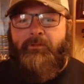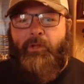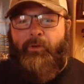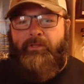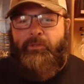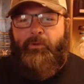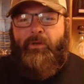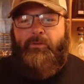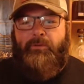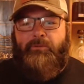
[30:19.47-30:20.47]
Tony
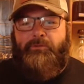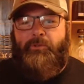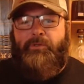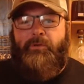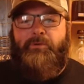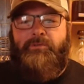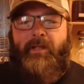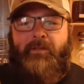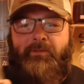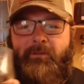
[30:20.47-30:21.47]
Two Toes.
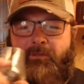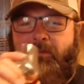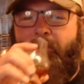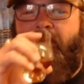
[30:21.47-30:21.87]
Anthony, what's up,